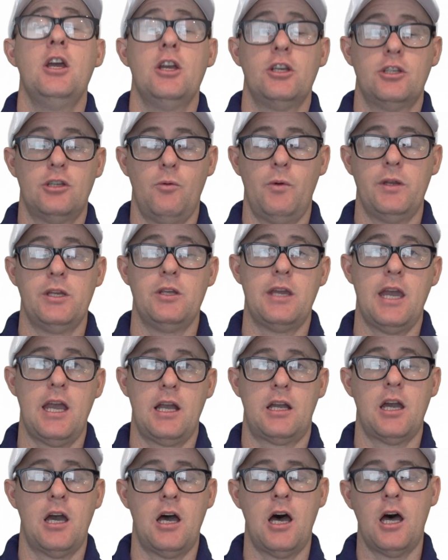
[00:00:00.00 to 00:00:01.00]
So when you get
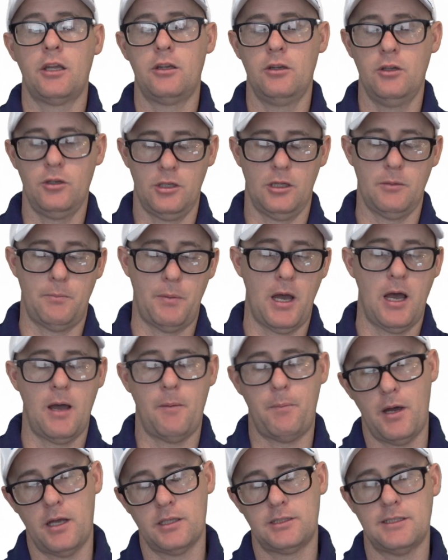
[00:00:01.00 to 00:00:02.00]
a card, look at the
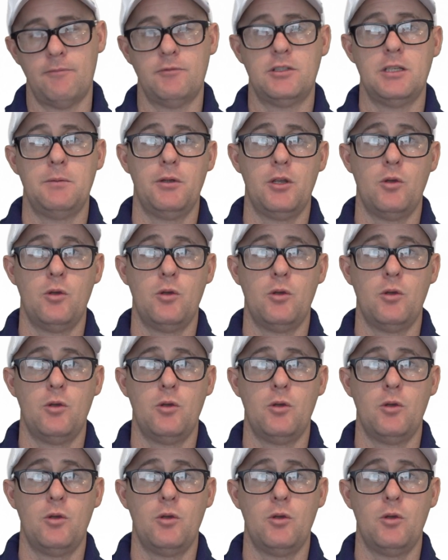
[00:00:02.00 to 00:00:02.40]
par 70,